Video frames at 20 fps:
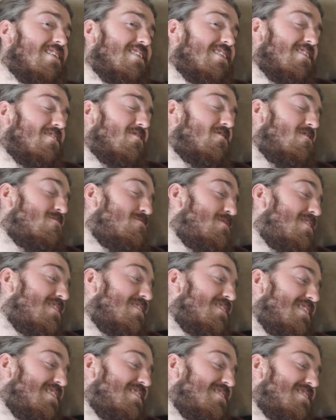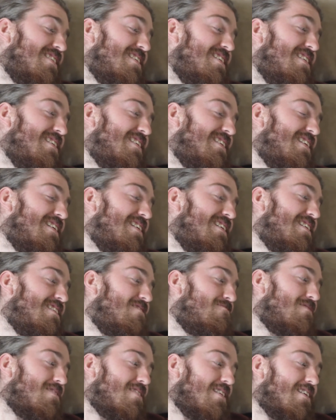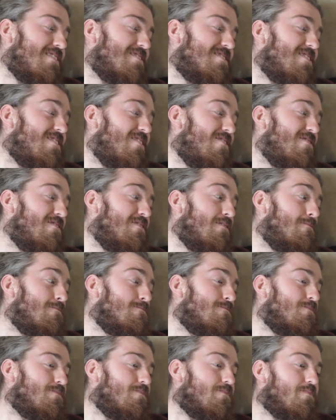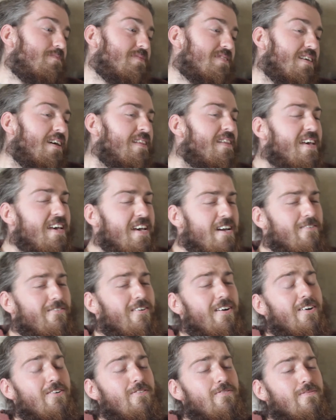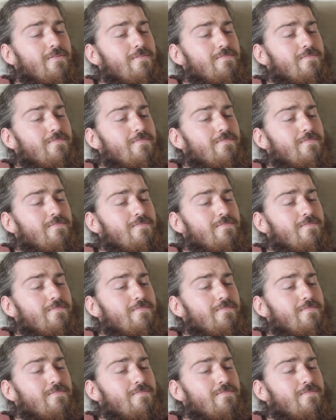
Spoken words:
It'll come on and it's like, with that song and Hero,